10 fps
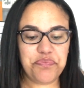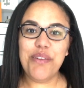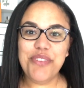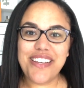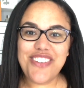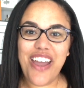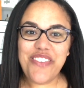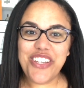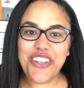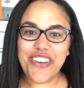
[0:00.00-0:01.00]
I hope you guys are
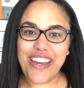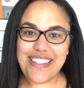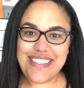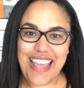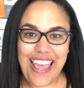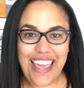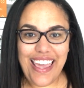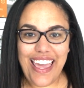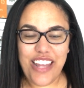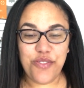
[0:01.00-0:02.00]
having a great
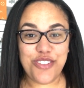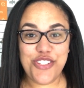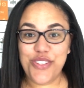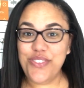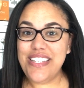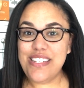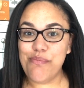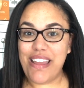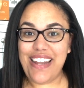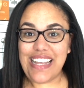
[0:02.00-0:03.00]
day, and we'll tune into
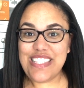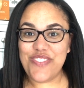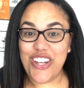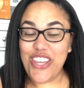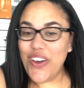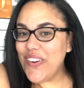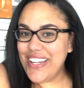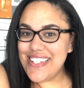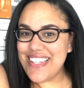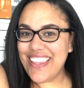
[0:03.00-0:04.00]
my next video. And
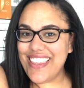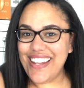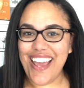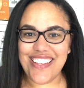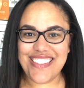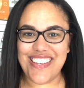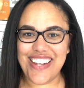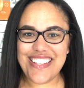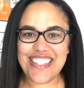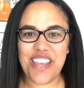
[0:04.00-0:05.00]
until then, I'll see you
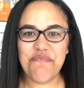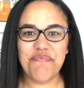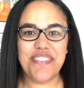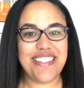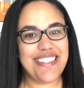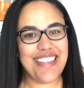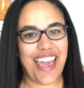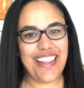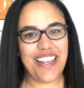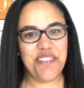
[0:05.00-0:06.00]
next time. This is
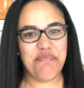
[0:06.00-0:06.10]
Kylie.